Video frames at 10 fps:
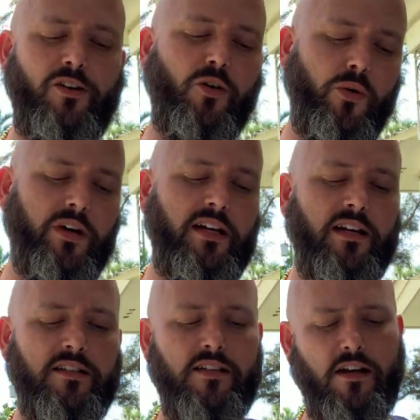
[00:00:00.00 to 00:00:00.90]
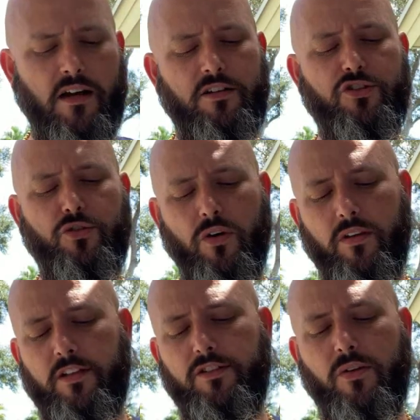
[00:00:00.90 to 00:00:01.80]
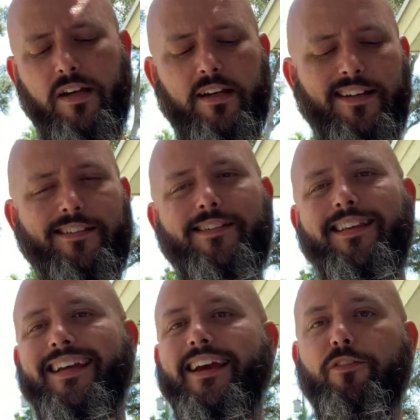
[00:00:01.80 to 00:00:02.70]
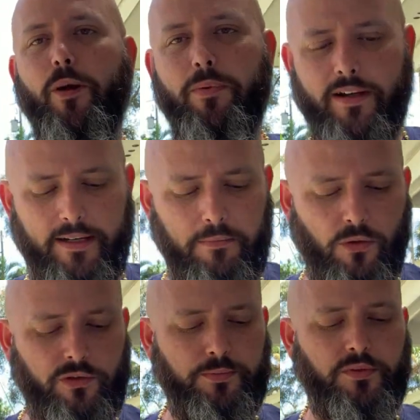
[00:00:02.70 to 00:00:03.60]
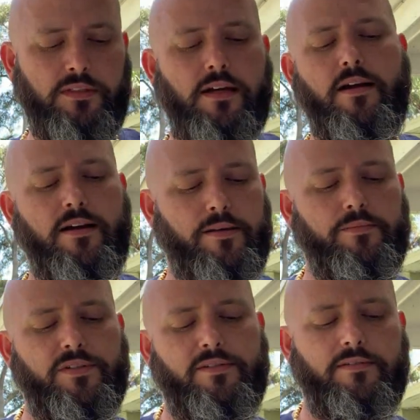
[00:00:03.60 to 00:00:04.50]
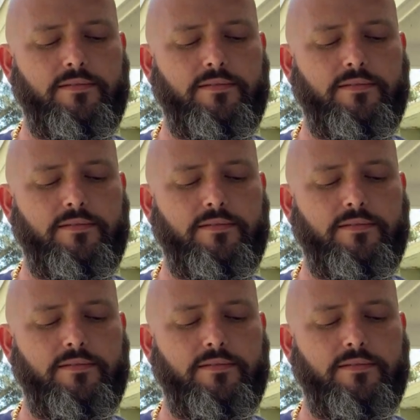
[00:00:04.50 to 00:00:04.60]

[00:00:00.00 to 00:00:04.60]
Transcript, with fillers: Corey and Don Strola donated to like everybody multiple times.